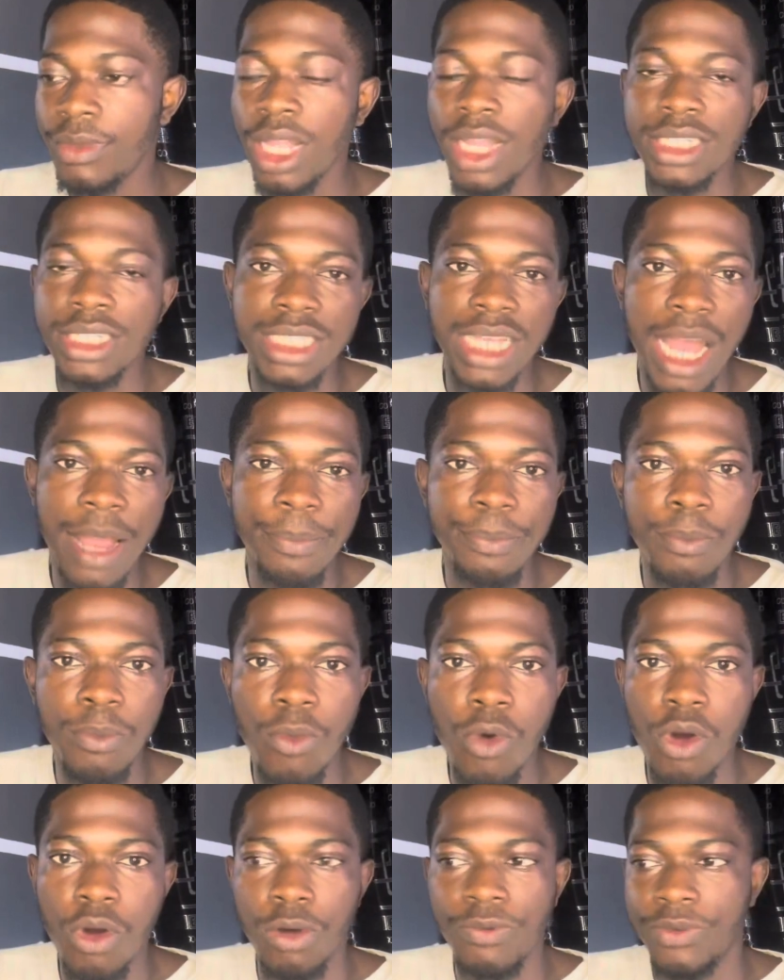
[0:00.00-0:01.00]
they are
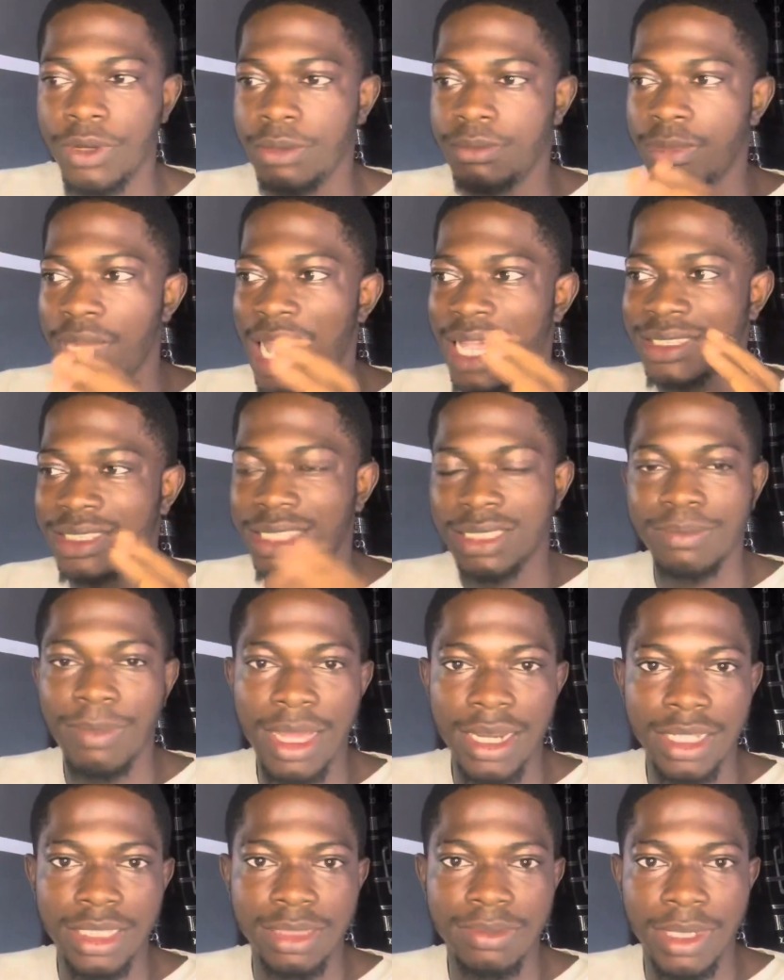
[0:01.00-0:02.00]
more of asset
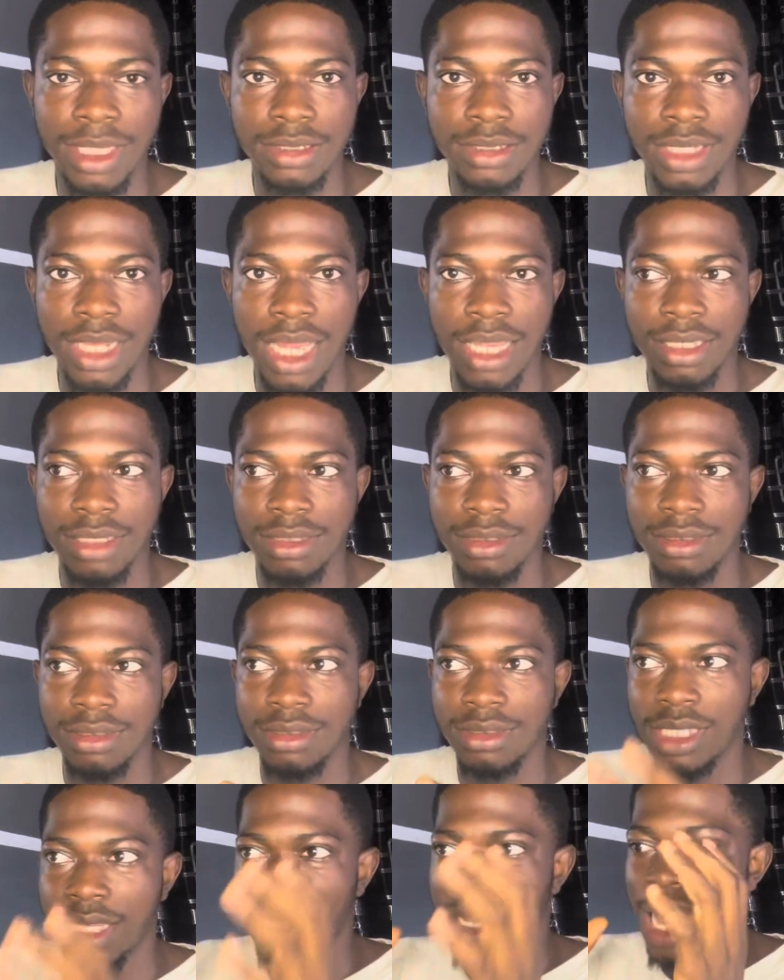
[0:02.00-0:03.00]
management, like
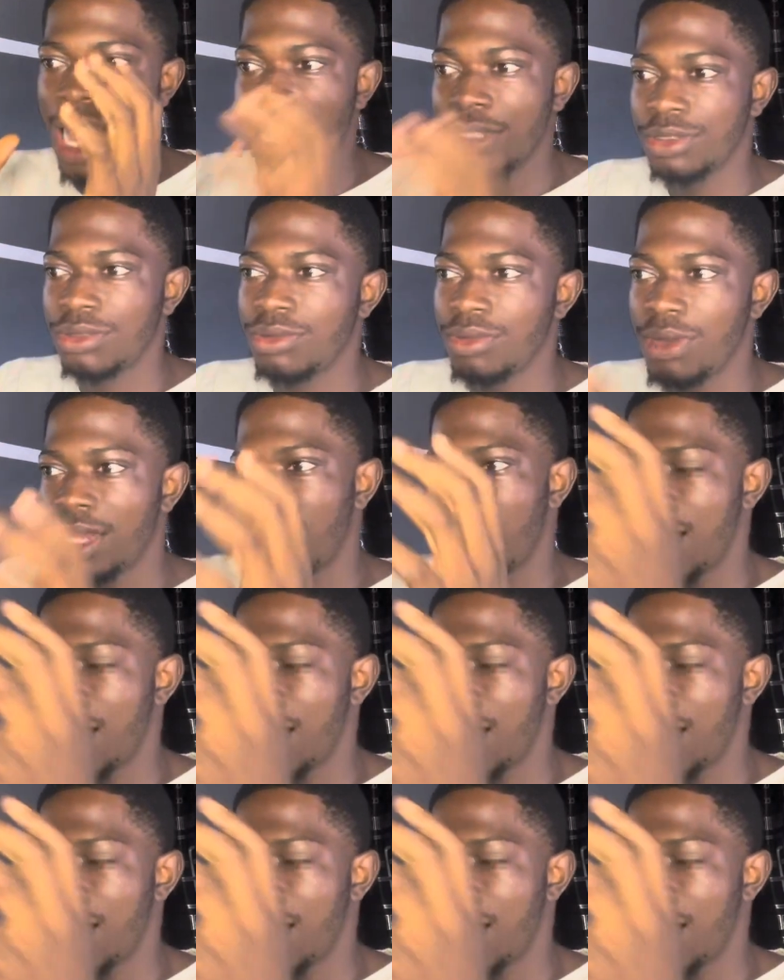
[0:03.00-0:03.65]
they handle and